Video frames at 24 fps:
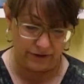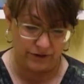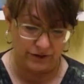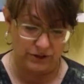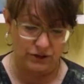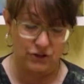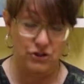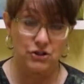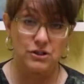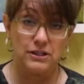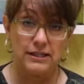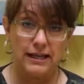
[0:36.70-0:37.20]

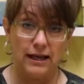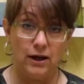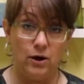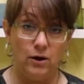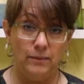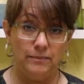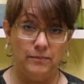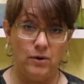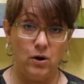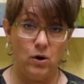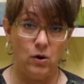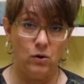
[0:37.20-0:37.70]
It'll just
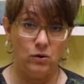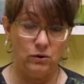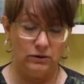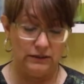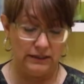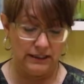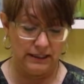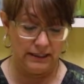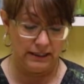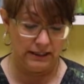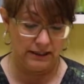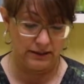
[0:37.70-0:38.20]
help hold
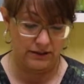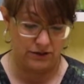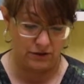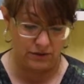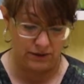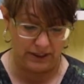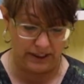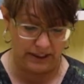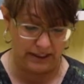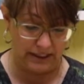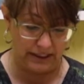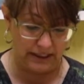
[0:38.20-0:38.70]
the
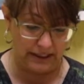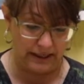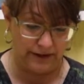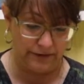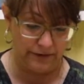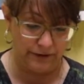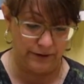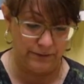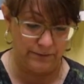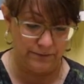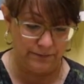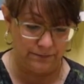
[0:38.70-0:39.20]
zucchini
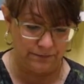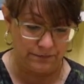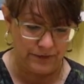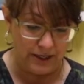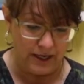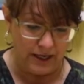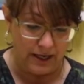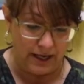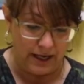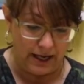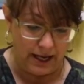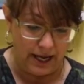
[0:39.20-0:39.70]
together.
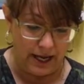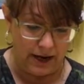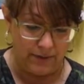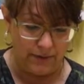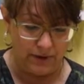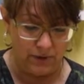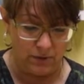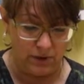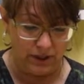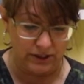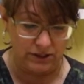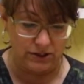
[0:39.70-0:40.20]
And
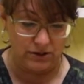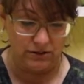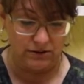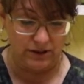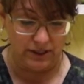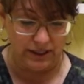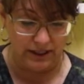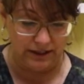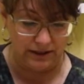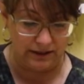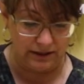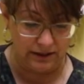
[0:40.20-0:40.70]
we want to
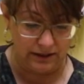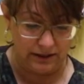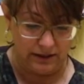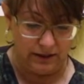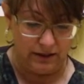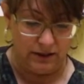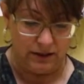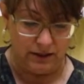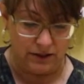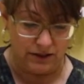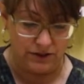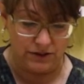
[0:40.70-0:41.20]
cut our